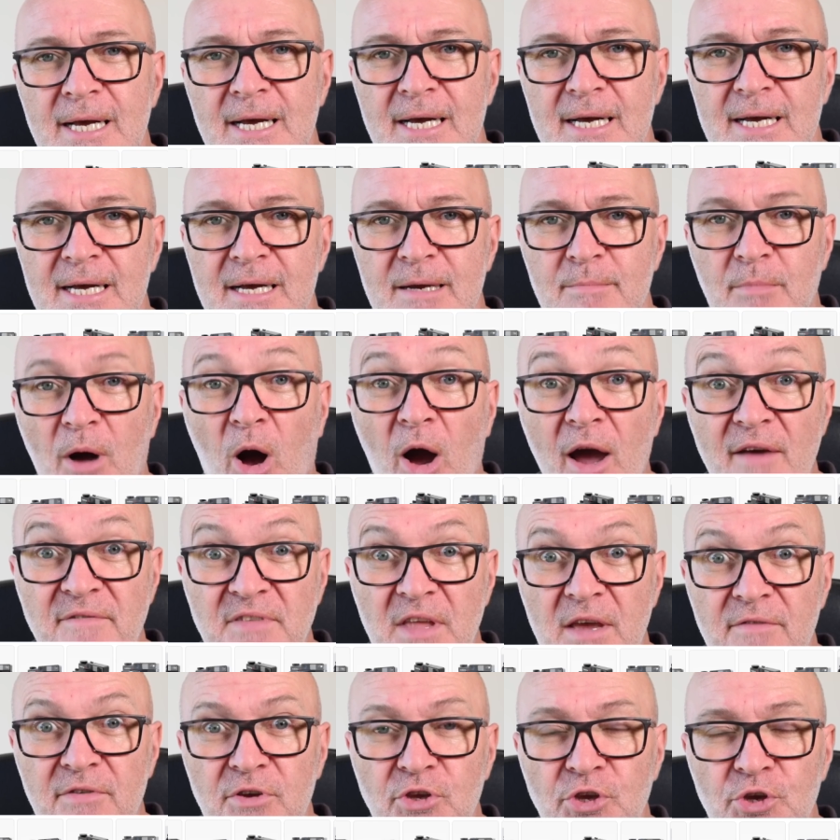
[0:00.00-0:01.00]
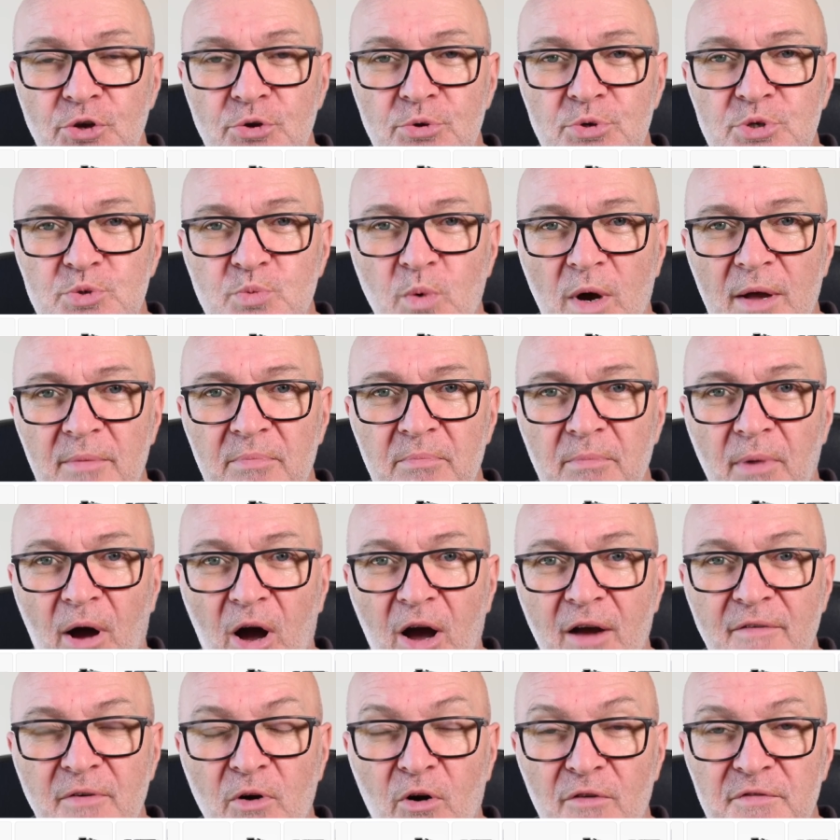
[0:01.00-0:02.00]
I've never used one, but
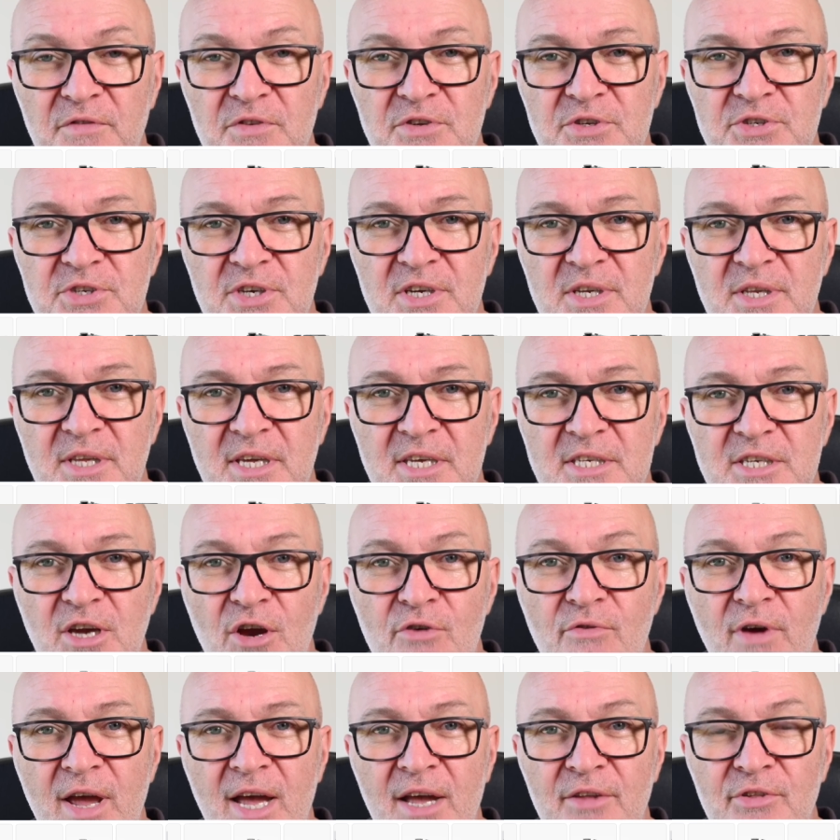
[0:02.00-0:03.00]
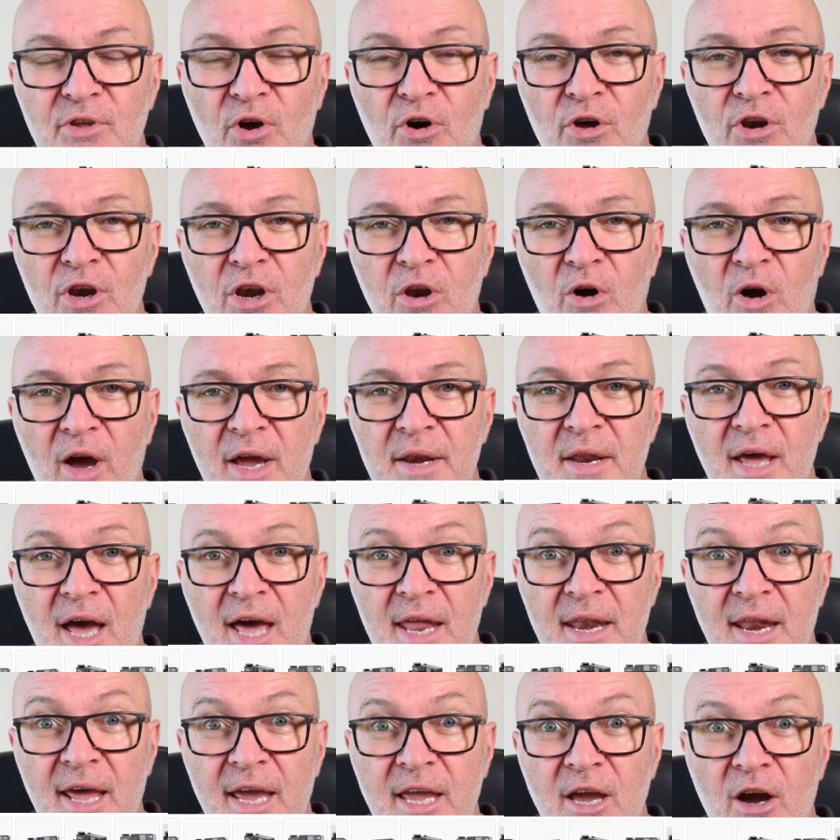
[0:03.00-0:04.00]
I've often seen these around online
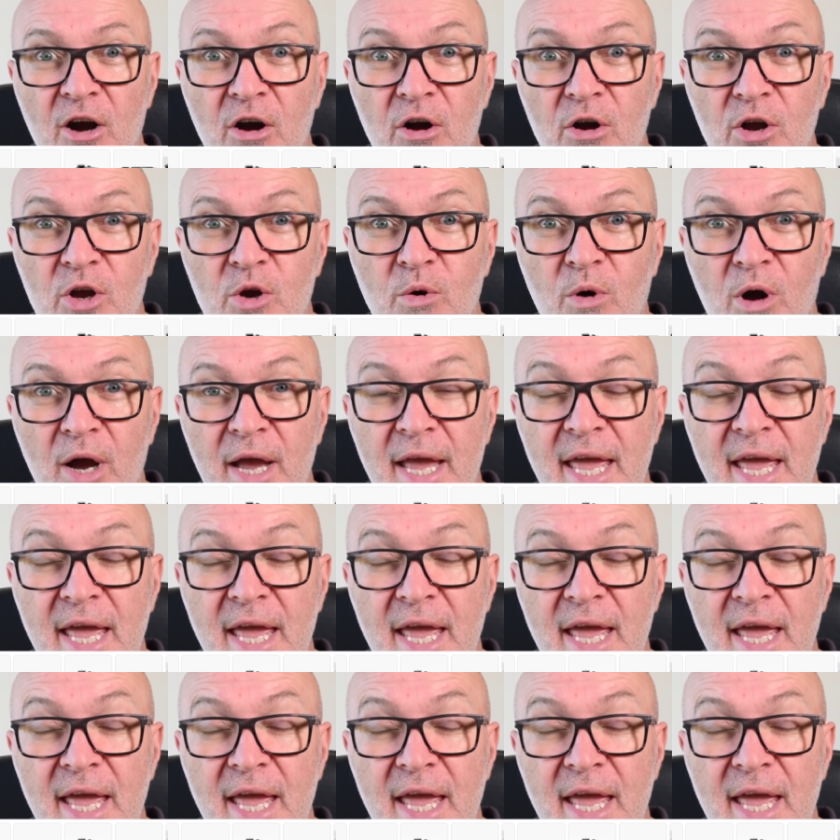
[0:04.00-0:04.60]
and they are quite